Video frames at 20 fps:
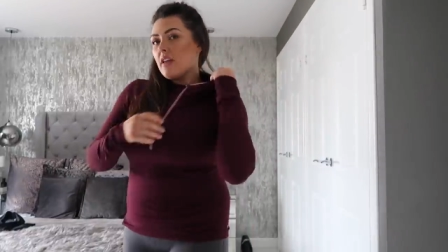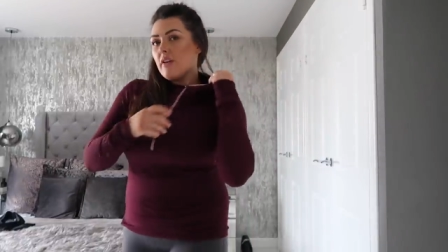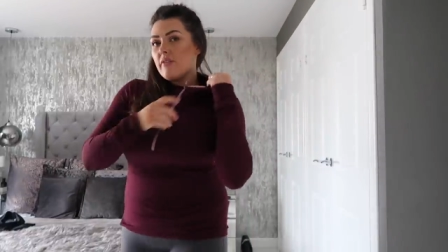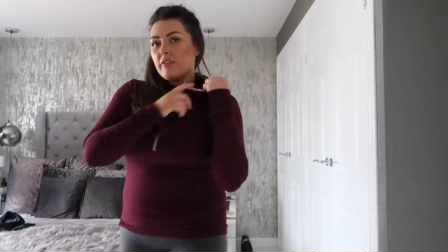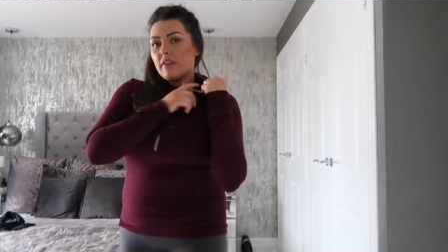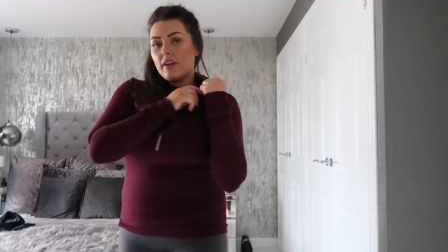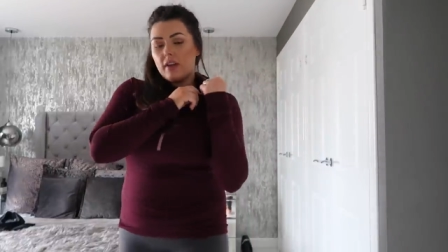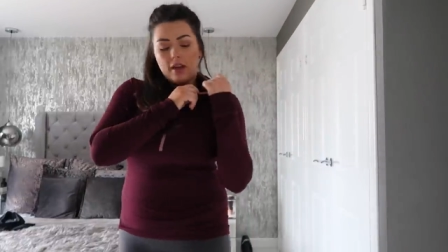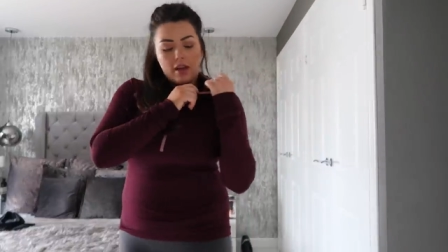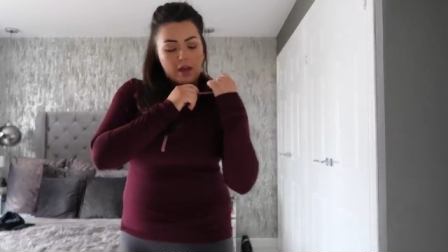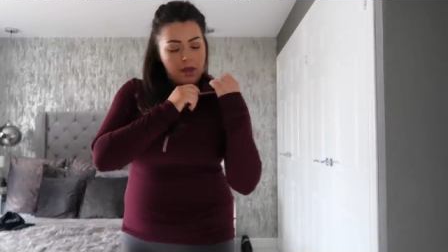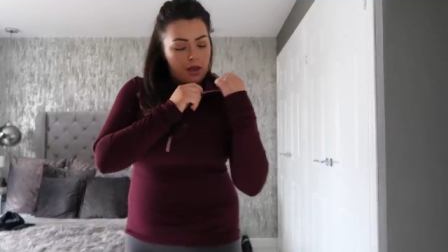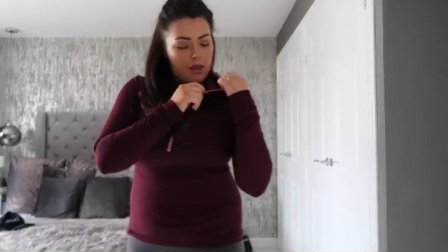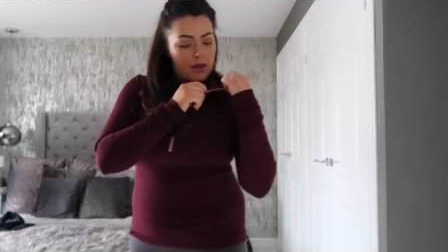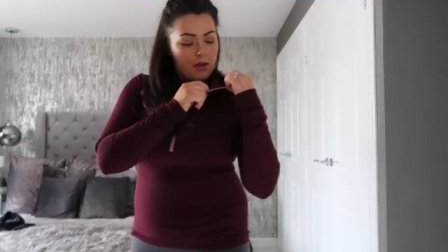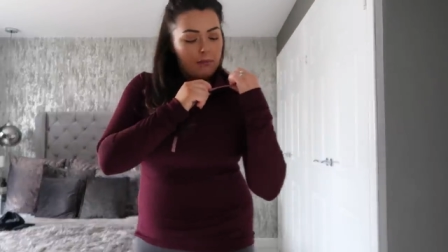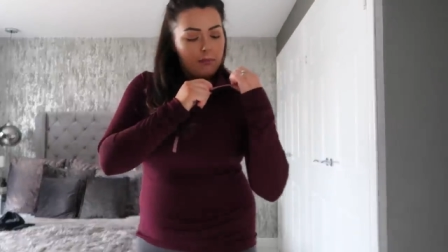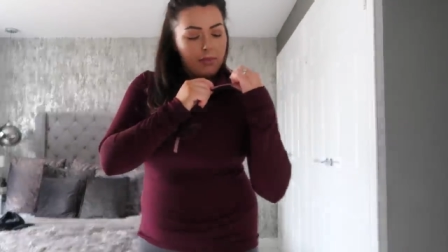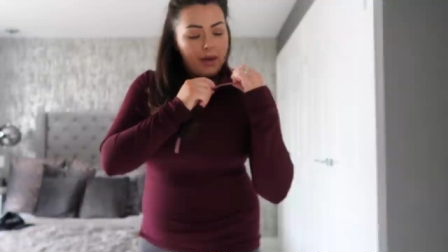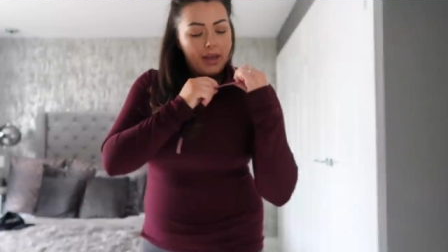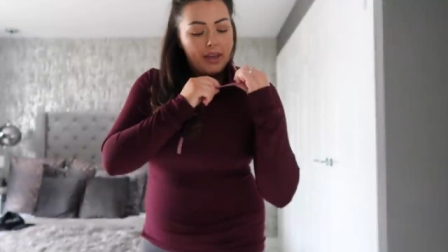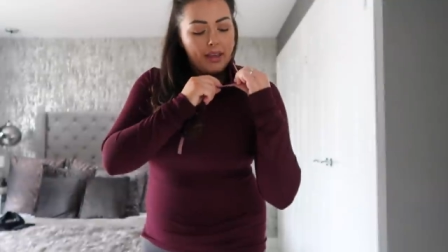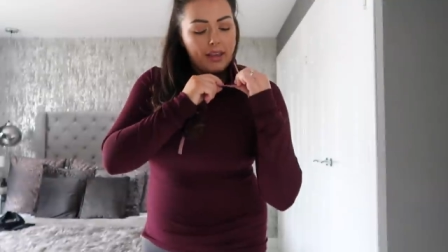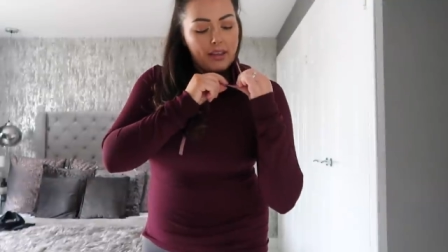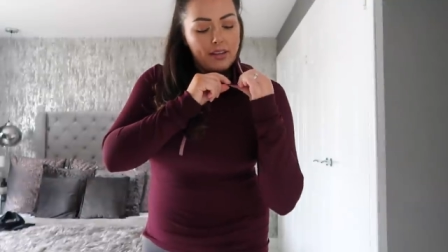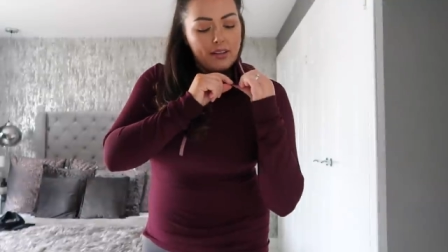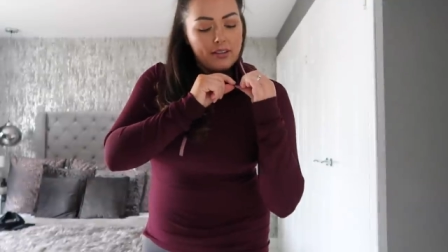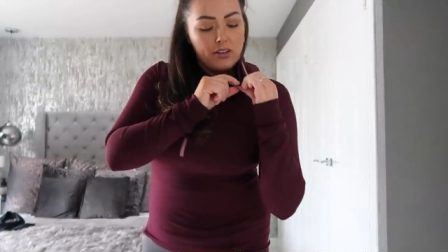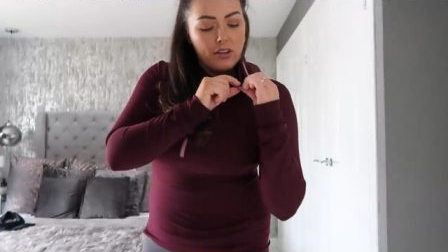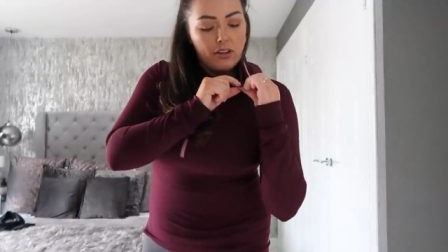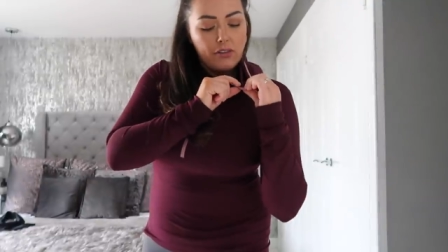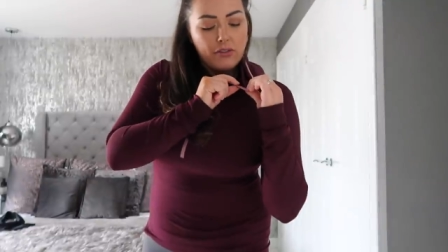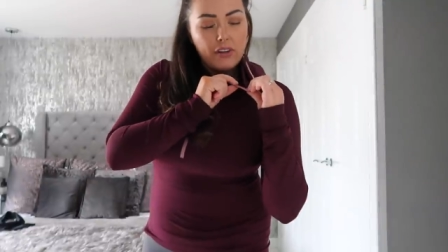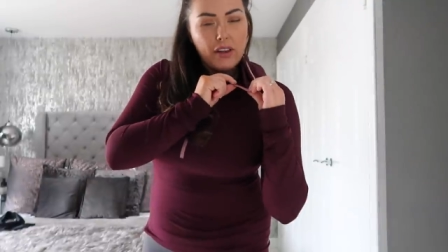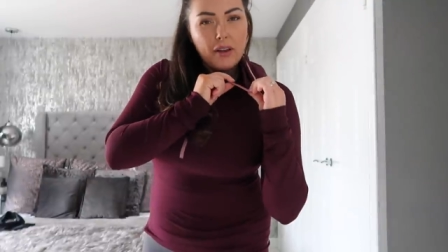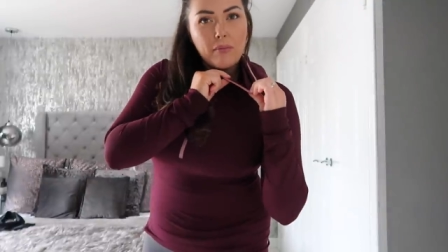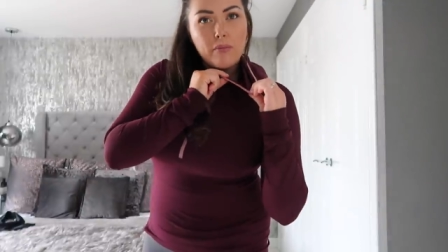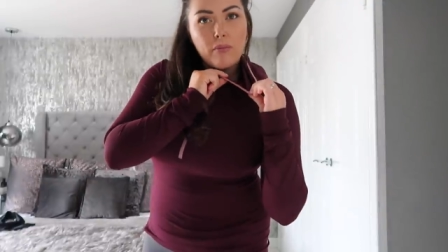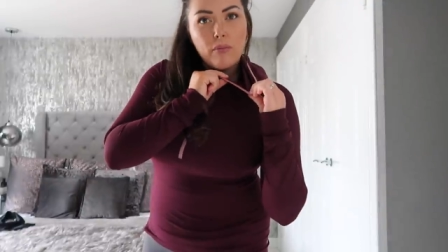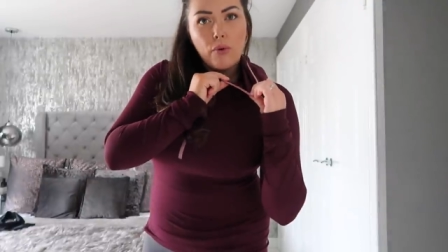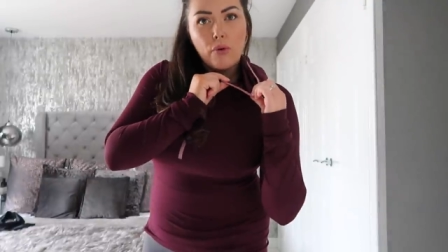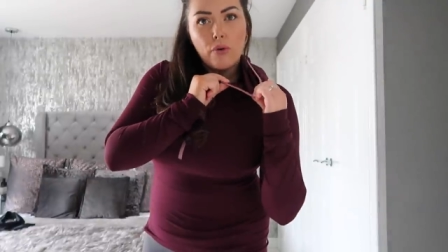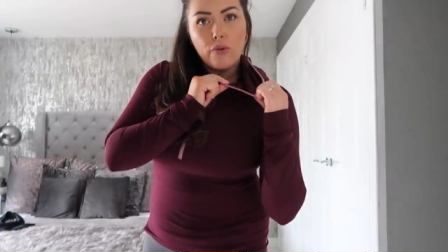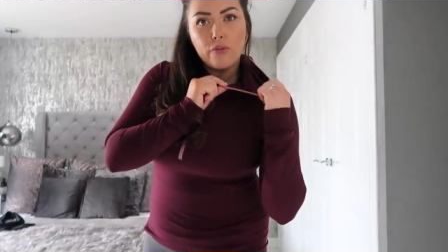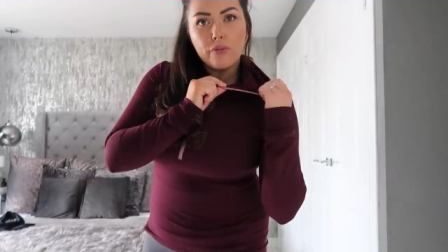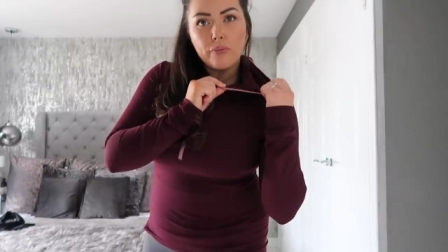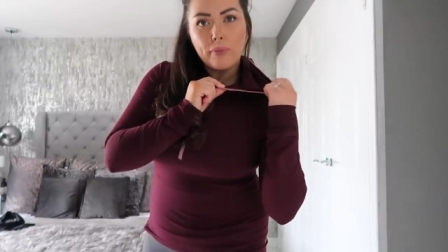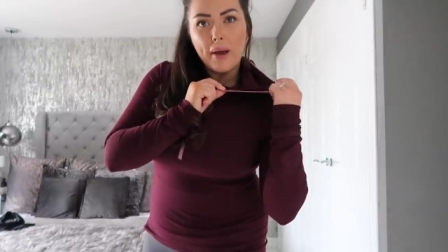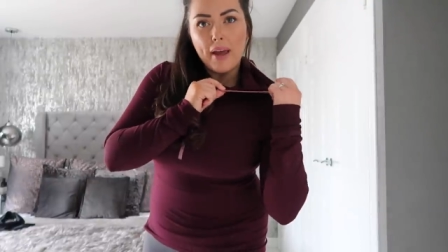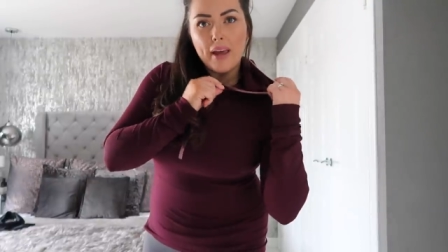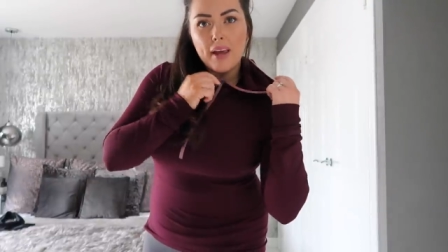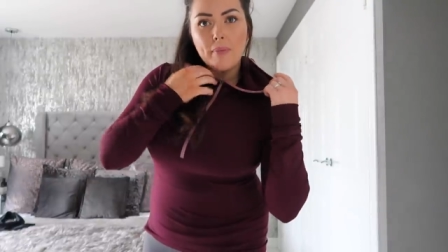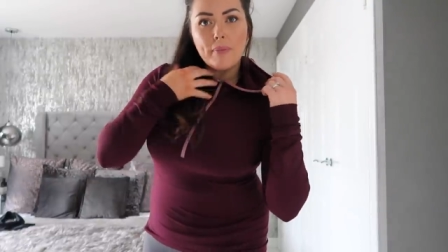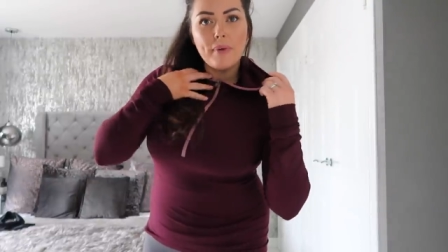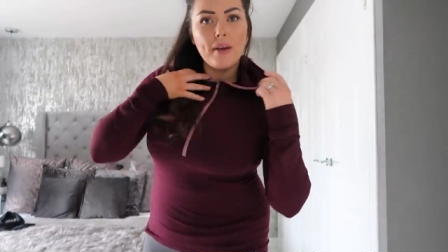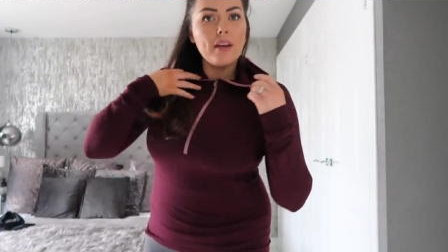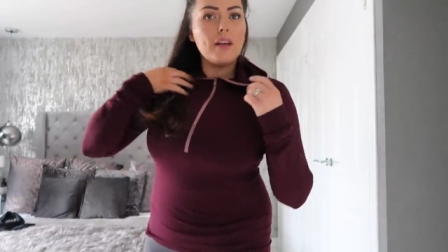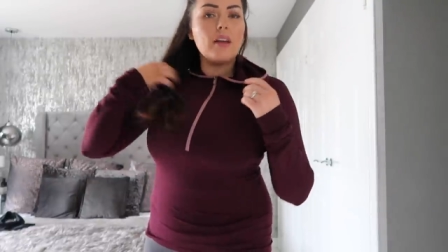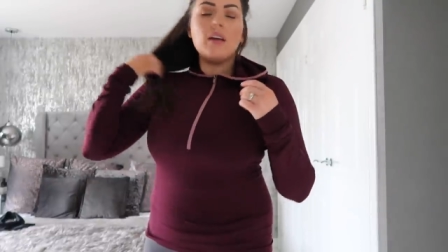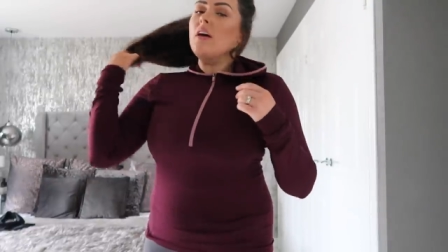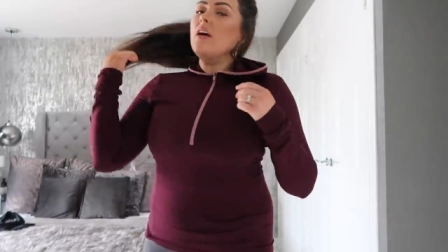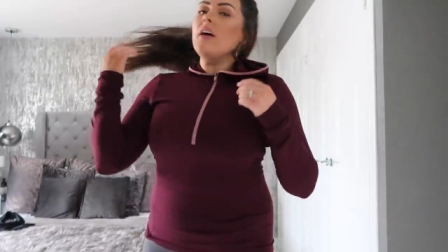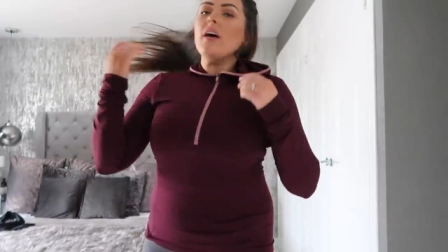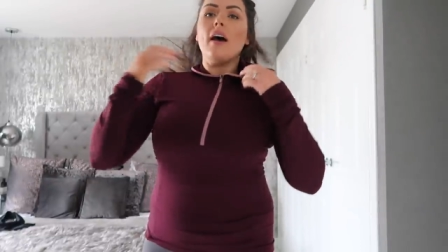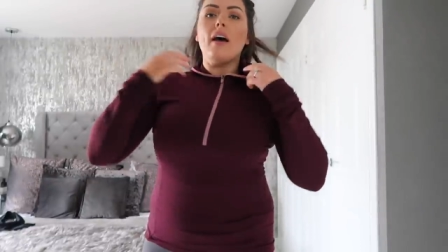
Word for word: lovely pink sort of like mauve piping